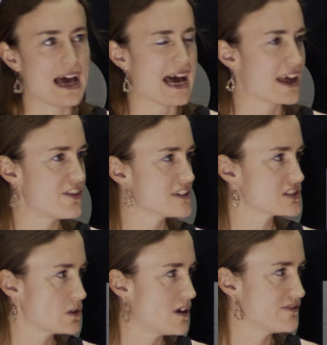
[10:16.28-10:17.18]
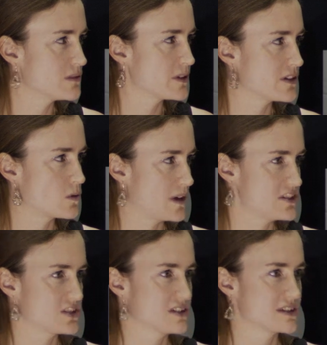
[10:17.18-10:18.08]
And I think so often with the
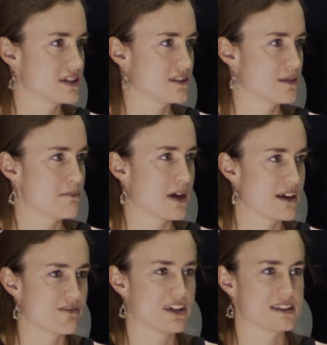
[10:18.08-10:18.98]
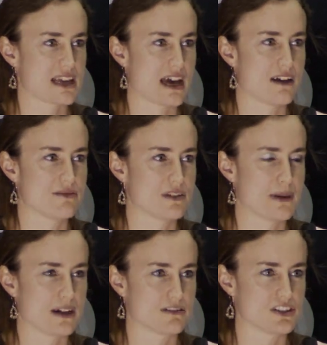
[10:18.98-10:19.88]
questions that my friends have
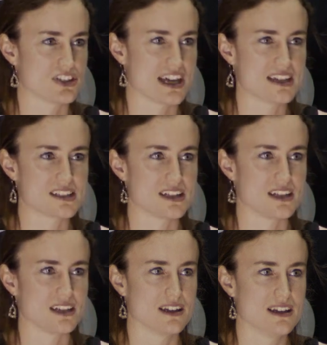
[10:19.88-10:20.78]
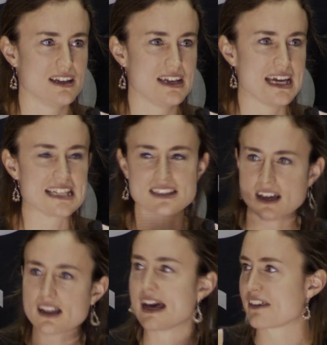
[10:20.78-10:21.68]
about Christianity, it's kind
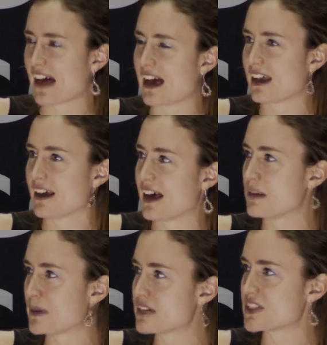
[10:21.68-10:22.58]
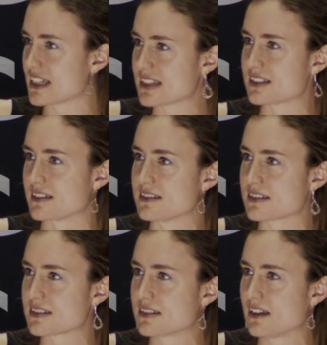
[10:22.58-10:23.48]
of like that. At a bit of a
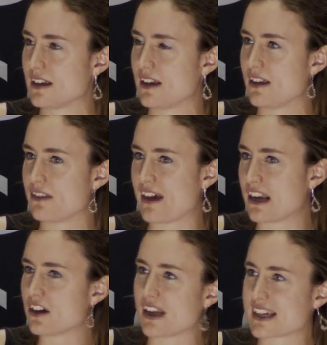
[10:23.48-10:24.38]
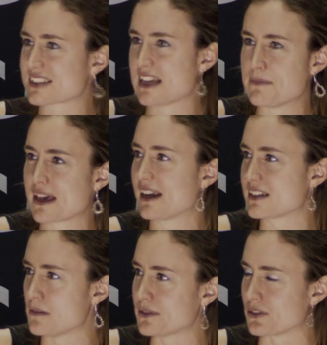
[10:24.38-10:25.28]
distance, they look like Snape killing
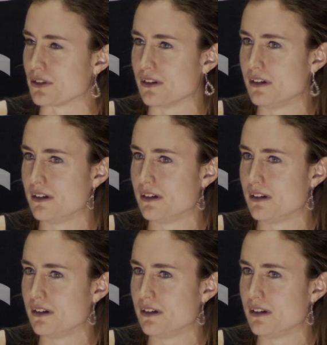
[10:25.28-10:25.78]
Dumbledore.